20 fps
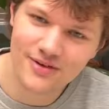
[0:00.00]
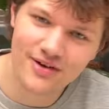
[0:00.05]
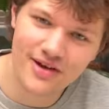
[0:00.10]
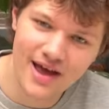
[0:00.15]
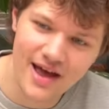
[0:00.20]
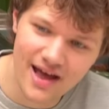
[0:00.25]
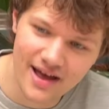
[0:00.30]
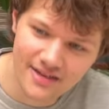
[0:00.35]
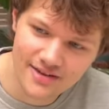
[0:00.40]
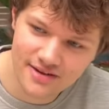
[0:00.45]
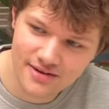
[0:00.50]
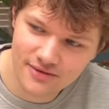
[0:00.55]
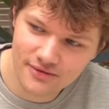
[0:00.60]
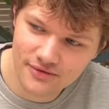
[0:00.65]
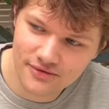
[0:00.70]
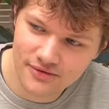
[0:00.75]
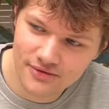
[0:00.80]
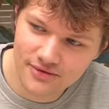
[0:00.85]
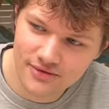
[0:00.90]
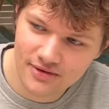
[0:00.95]
very active.
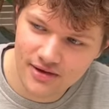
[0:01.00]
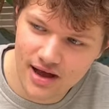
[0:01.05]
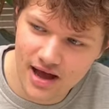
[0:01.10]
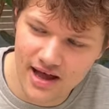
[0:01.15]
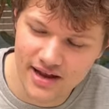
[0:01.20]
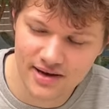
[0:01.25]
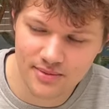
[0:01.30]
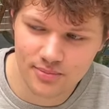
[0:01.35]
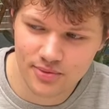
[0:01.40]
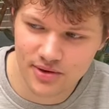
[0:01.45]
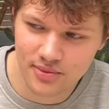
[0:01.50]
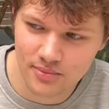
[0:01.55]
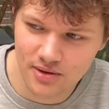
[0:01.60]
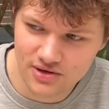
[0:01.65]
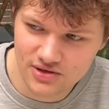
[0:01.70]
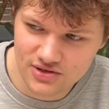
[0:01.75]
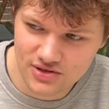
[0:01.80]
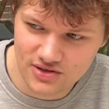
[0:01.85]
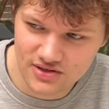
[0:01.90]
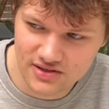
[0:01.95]
I didn't bring
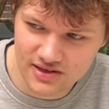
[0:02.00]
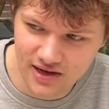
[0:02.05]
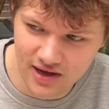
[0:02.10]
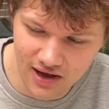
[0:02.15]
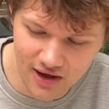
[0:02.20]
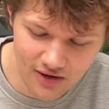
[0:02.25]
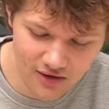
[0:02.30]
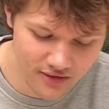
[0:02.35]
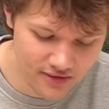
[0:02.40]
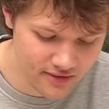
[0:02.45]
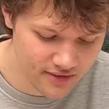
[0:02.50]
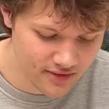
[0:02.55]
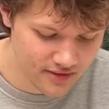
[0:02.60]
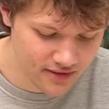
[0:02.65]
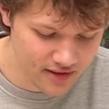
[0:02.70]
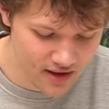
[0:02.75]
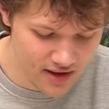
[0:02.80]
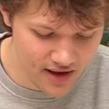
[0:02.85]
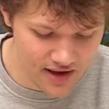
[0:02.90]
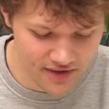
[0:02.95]
much to sell.
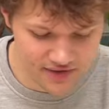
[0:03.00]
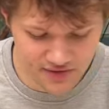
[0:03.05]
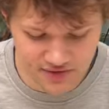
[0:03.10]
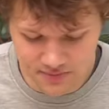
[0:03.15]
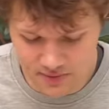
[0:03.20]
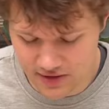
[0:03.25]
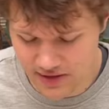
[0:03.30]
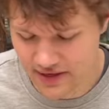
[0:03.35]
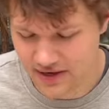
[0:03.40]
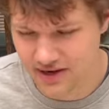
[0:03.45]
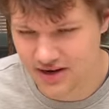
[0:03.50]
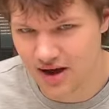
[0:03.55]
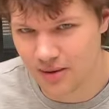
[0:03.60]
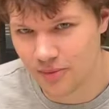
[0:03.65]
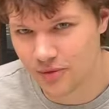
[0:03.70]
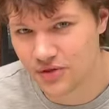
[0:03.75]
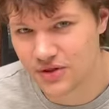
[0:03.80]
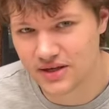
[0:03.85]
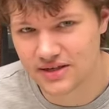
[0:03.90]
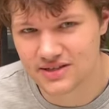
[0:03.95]
And there's been like a
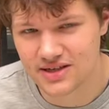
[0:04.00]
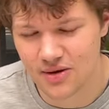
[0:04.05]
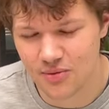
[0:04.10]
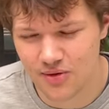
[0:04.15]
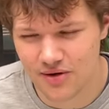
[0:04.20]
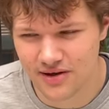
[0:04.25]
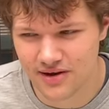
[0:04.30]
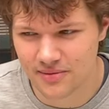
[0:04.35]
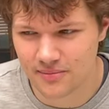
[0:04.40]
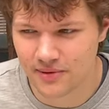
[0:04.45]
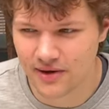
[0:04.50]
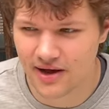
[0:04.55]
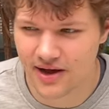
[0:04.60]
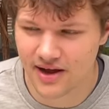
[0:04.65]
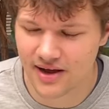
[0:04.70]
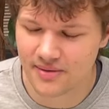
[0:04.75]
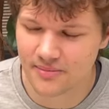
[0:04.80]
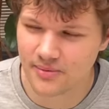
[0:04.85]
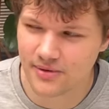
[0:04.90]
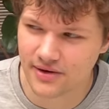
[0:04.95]
couple things I wanted to
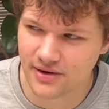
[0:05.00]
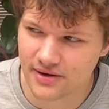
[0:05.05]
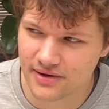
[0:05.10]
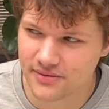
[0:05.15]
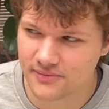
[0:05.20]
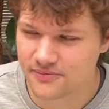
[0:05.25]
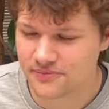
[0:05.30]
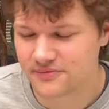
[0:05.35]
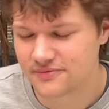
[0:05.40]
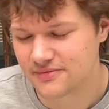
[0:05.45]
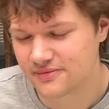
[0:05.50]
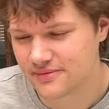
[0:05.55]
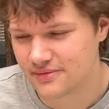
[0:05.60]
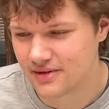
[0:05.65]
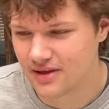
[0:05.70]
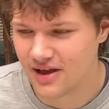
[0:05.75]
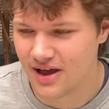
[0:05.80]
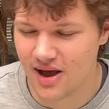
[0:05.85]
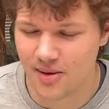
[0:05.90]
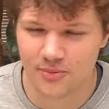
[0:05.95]
buy, but
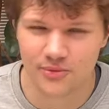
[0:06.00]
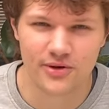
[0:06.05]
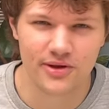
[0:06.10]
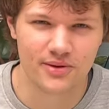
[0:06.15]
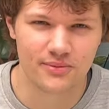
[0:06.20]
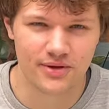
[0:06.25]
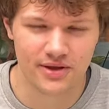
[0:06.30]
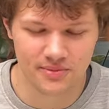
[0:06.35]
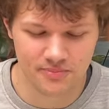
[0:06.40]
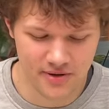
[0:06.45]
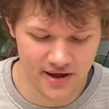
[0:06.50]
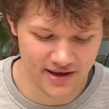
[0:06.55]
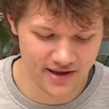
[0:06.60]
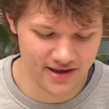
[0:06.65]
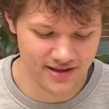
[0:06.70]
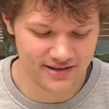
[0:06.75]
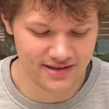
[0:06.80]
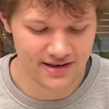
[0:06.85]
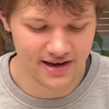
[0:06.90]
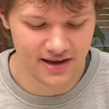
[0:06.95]
I'm really, really
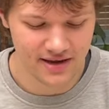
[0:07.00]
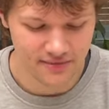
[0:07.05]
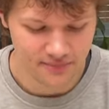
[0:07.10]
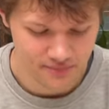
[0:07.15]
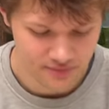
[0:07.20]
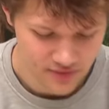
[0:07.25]
picky today.